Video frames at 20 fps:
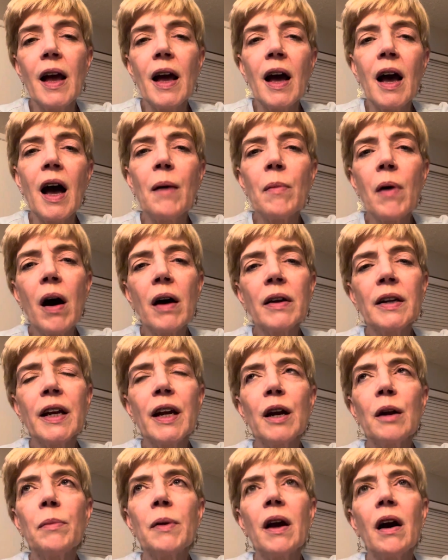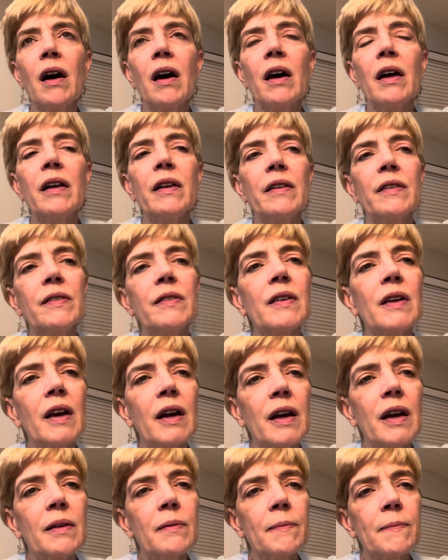I'm on here because
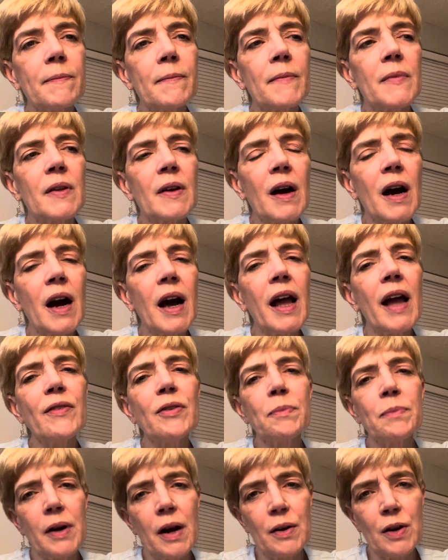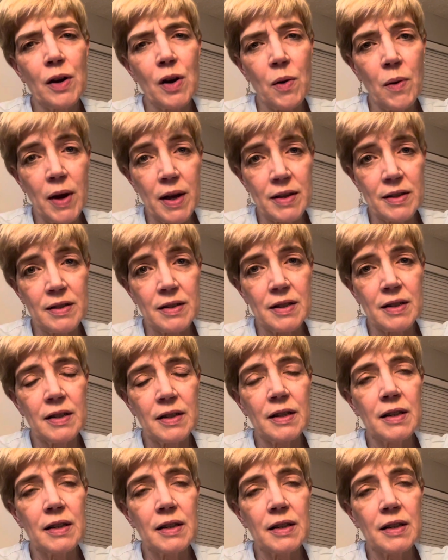I have a prayer request